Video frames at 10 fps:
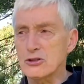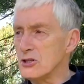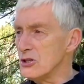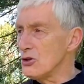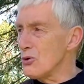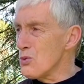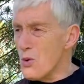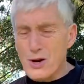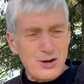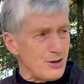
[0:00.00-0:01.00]
and your
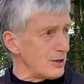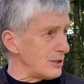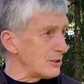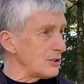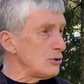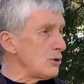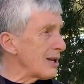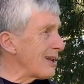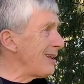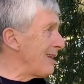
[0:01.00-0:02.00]
wonder to
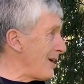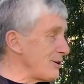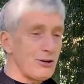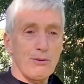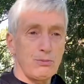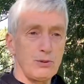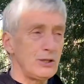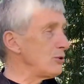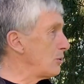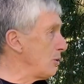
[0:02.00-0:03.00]
light up when
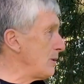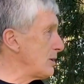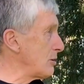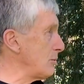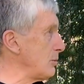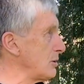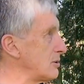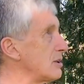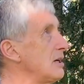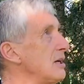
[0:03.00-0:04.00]
you go into the
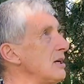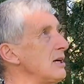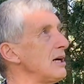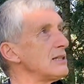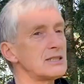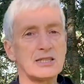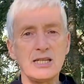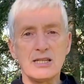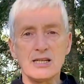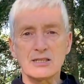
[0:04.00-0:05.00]
woods and see
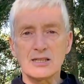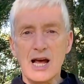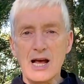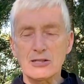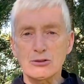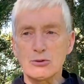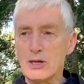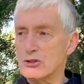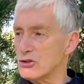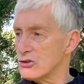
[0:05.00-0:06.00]
things and ask
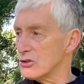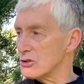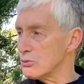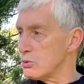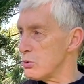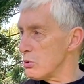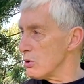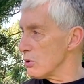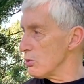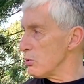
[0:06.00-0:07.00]
questions.
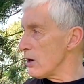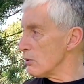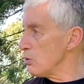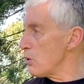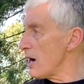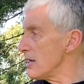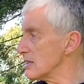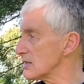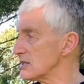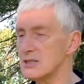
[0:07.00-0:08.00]
Why
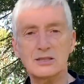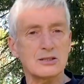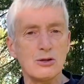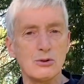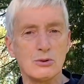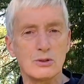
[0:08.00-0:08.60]
is this so?